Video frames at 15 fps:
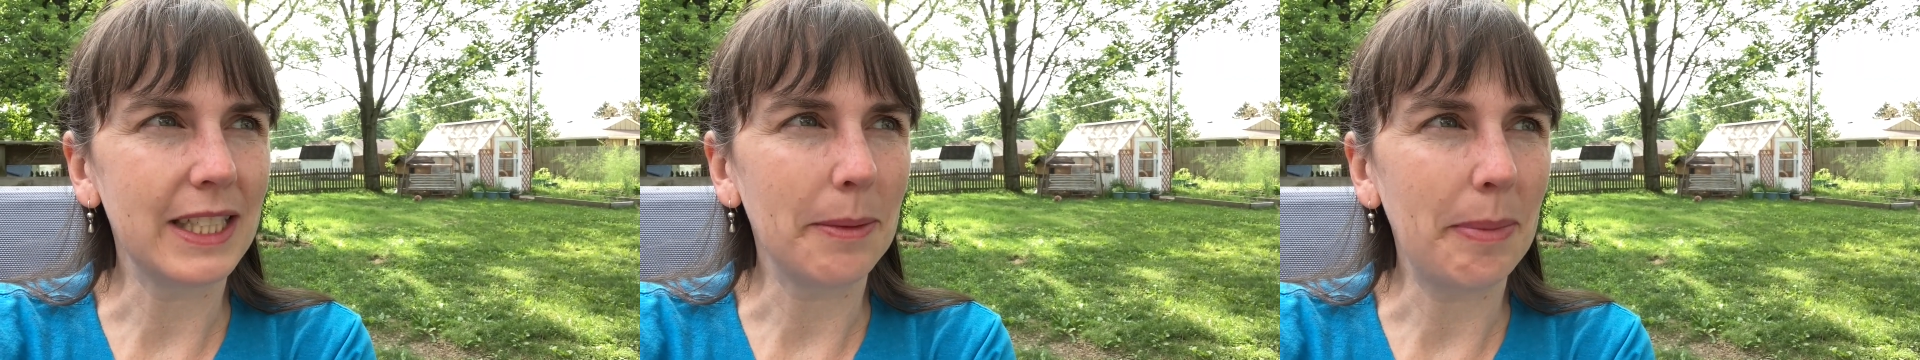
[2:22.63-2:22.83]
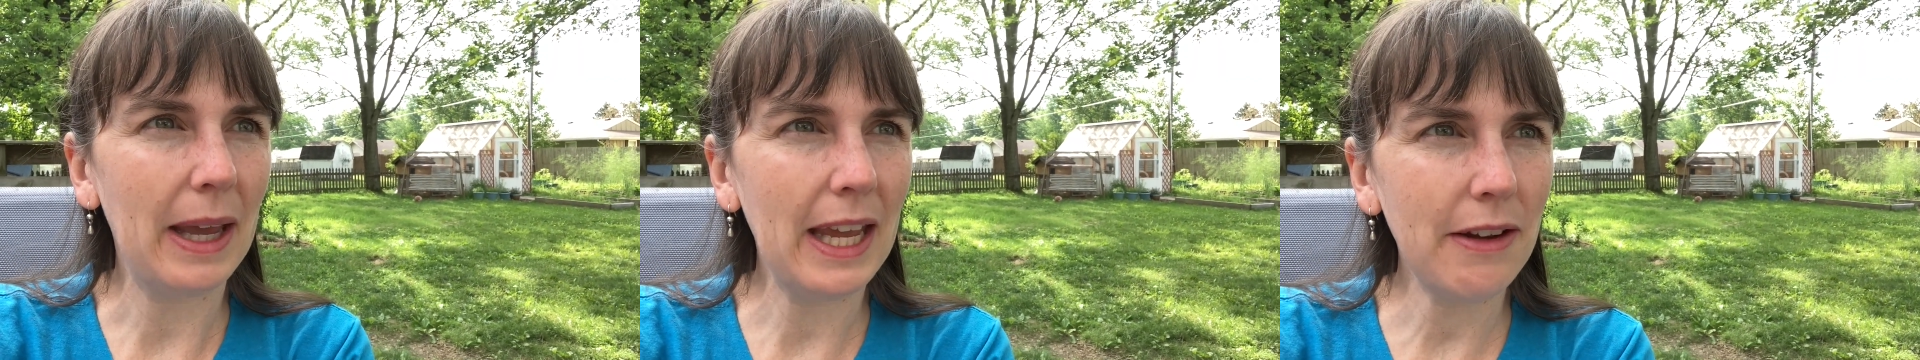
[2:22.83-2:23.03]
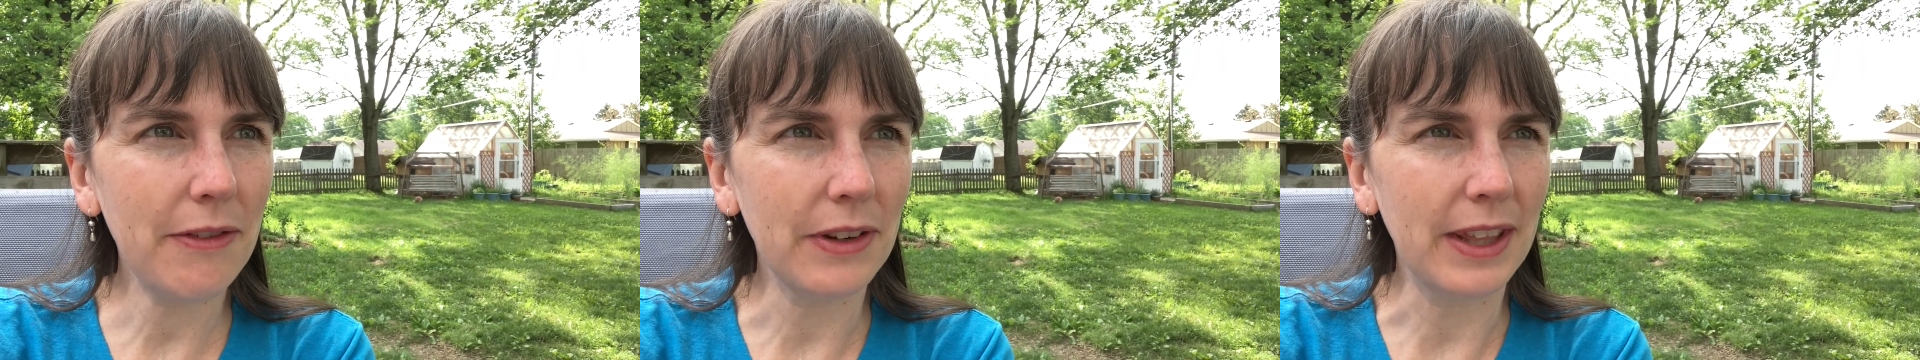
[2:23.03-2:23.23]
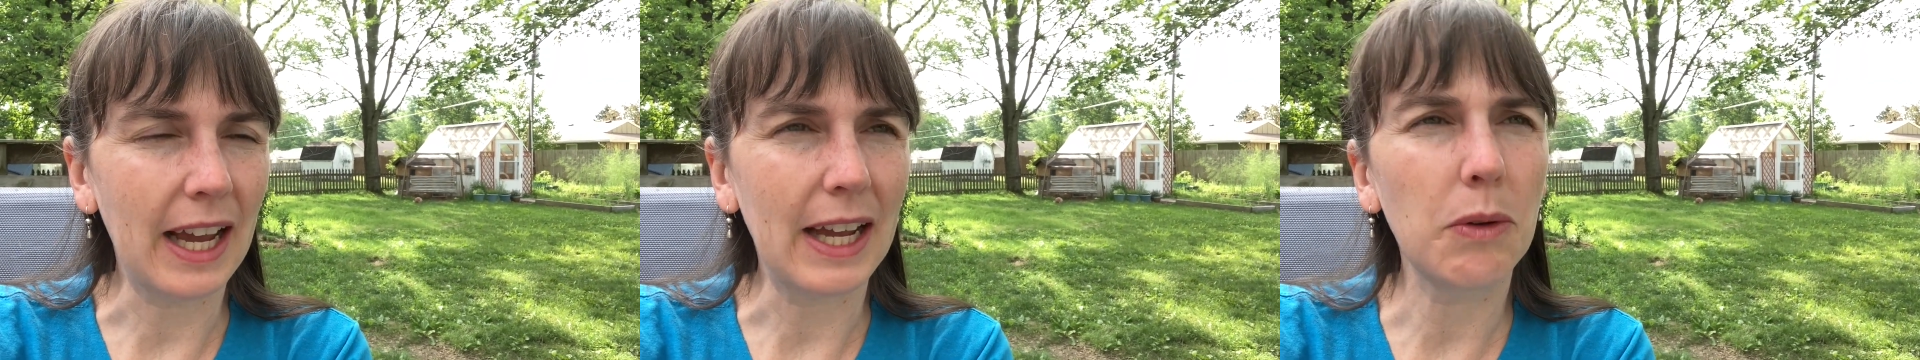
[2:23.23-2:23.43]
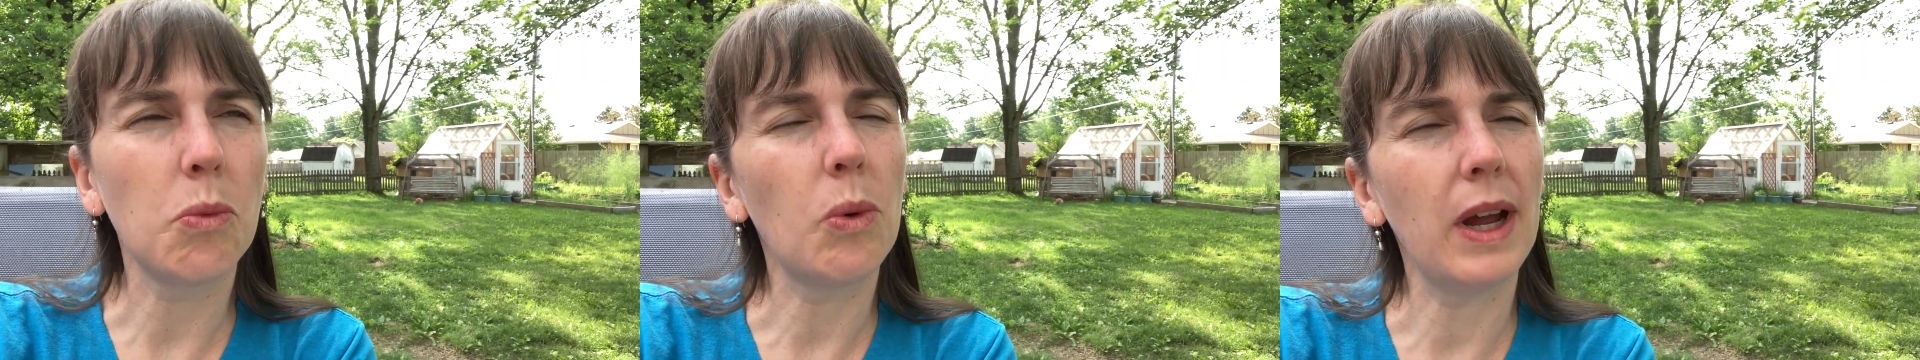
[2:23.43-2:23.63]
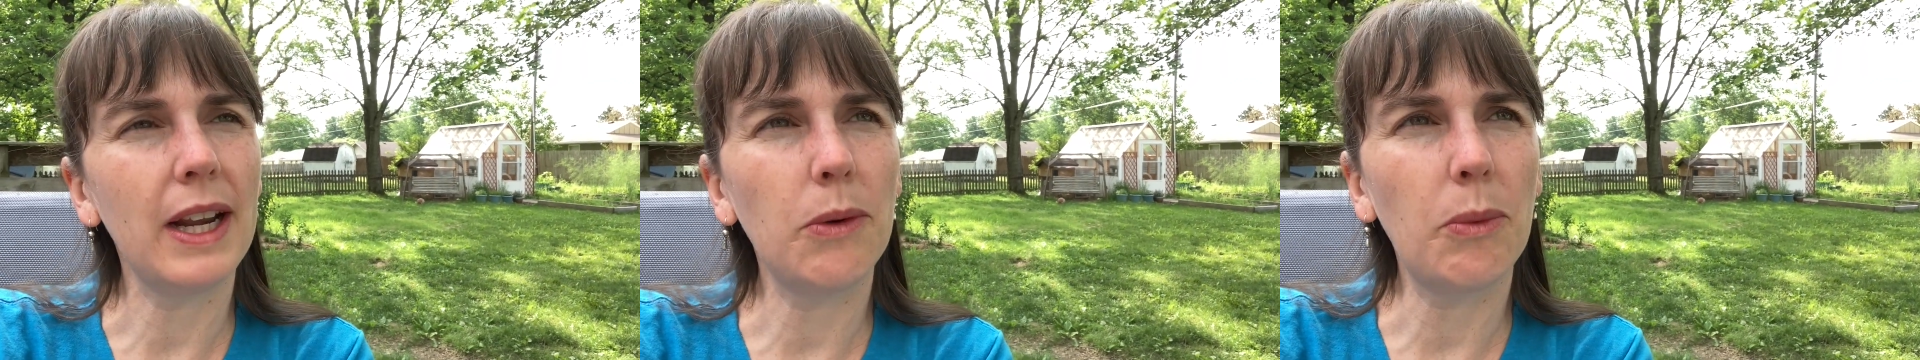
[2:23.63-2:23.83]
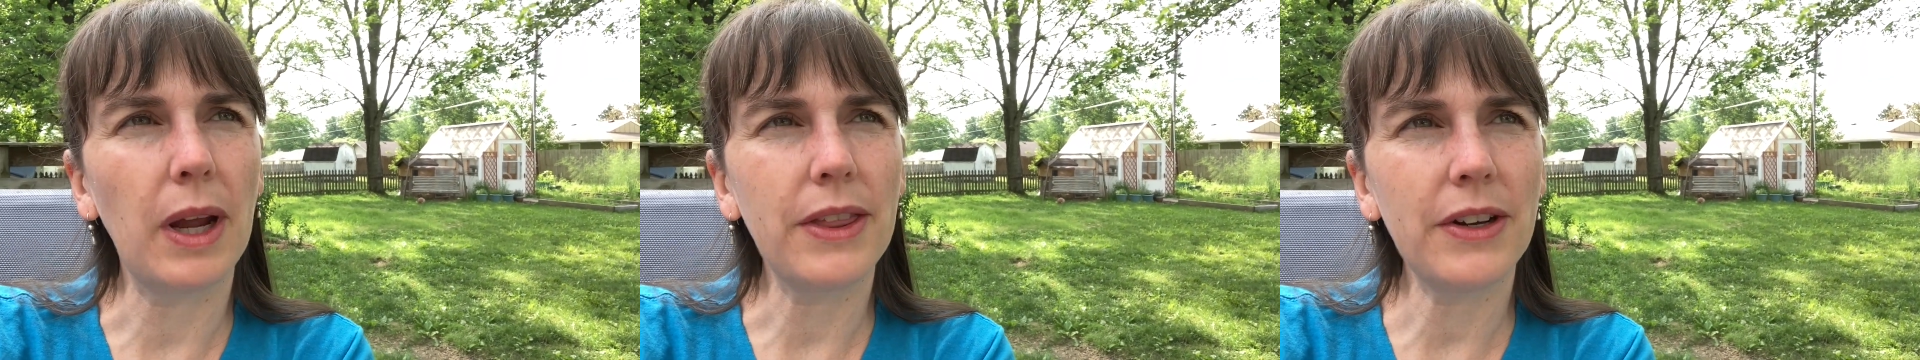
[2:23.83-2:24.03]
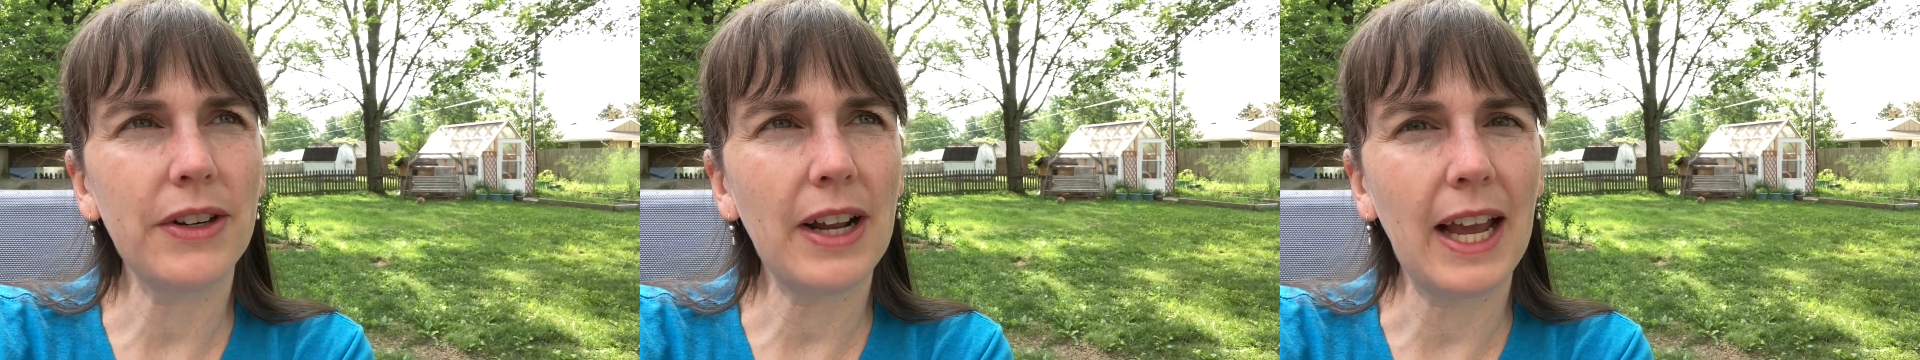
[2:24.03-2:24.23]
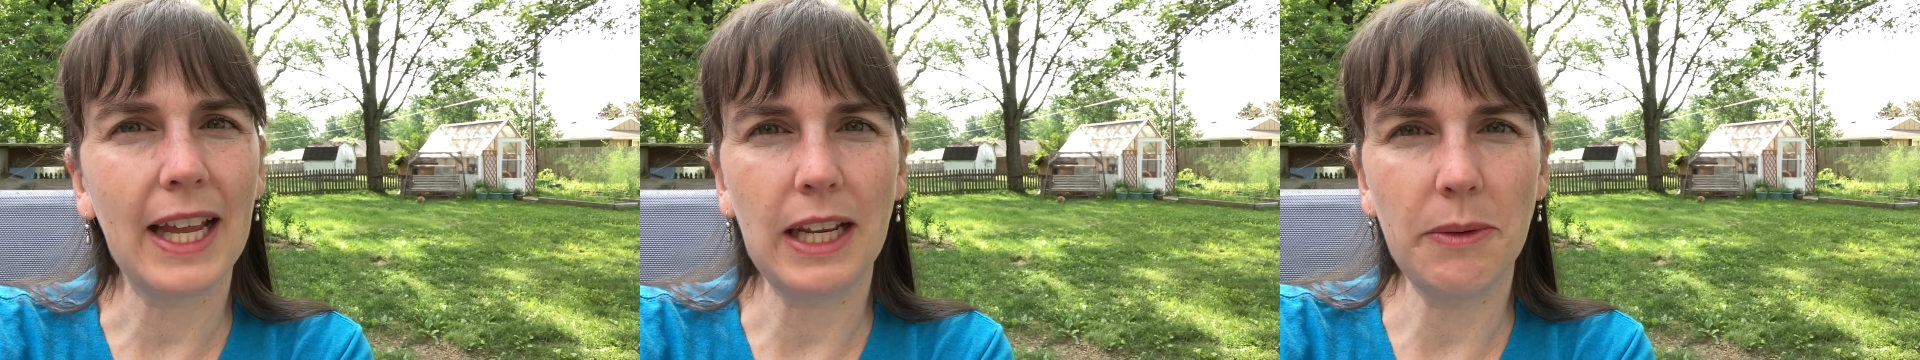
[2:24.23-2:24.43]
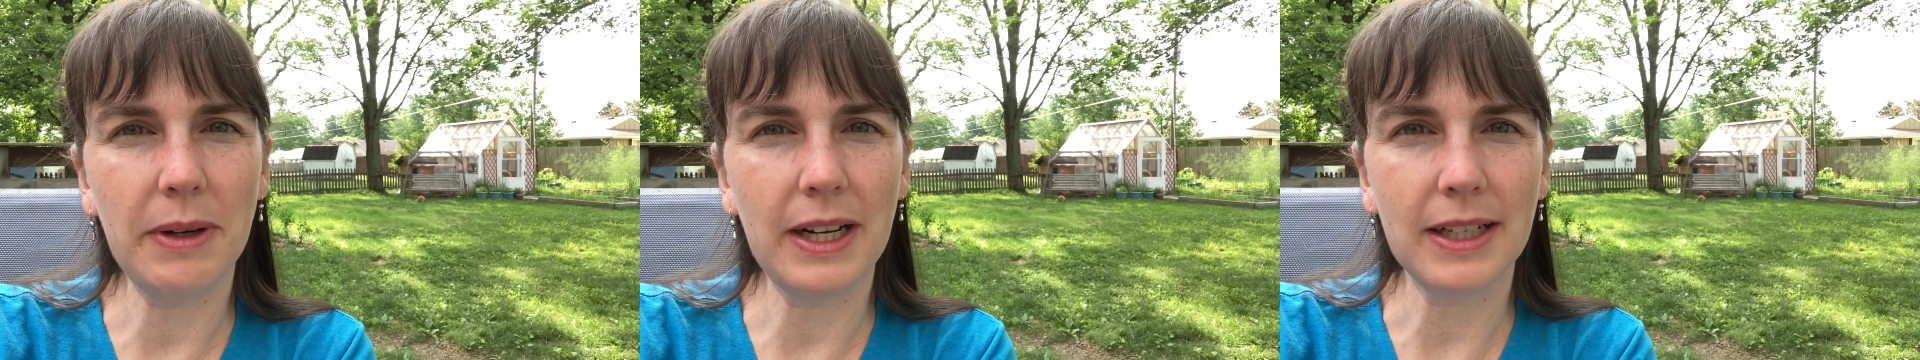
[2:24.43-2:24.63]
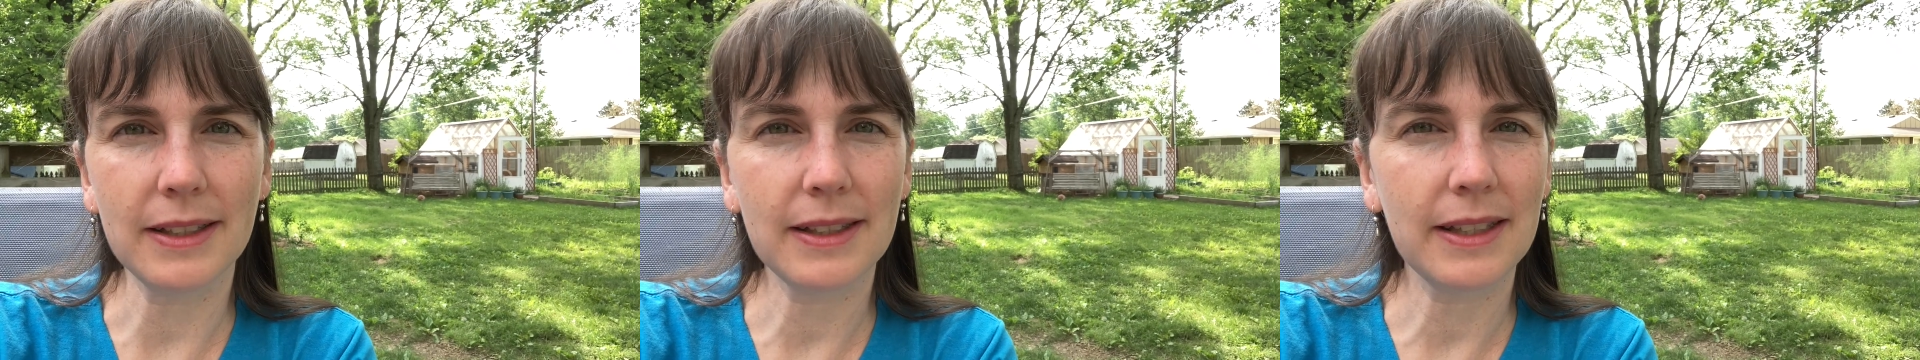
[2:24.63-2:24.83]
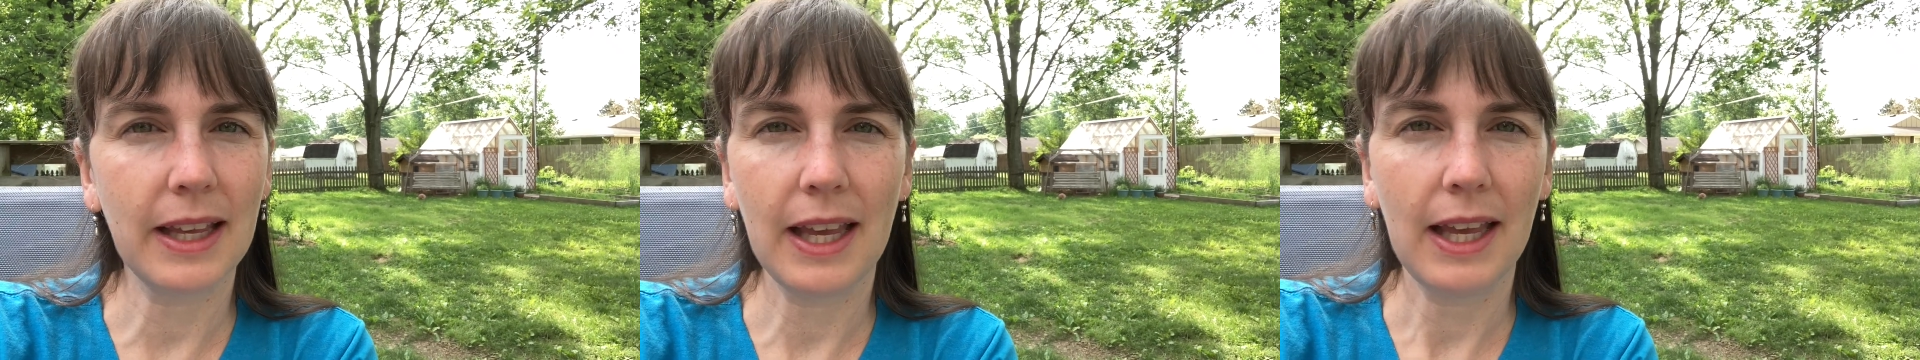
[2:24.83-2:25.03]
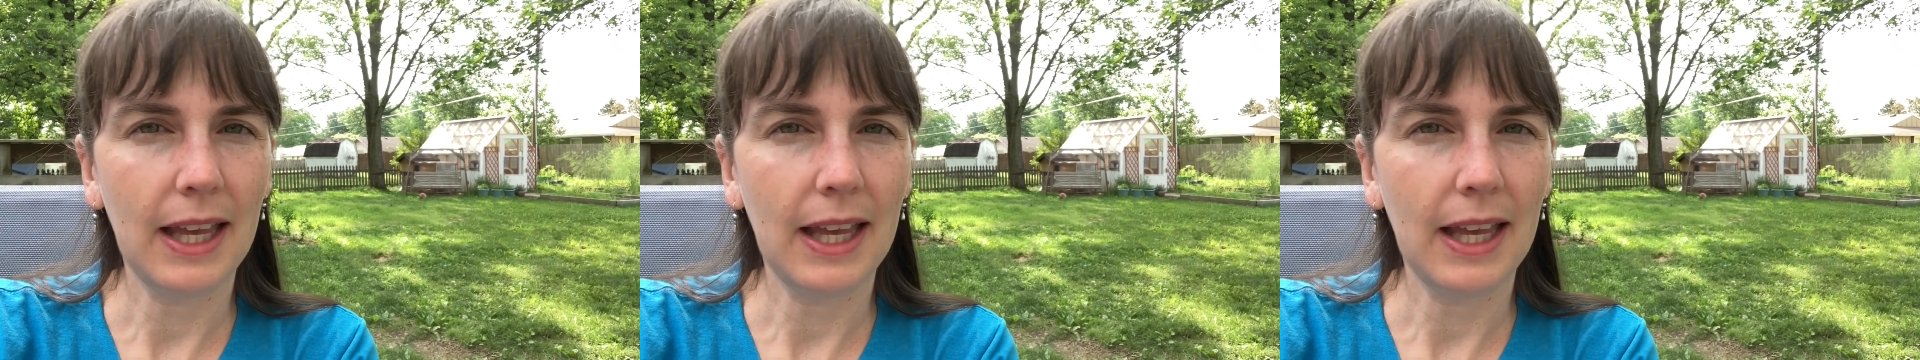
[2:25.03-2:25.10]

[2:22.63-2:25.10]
to pay for that and whether or not anyone else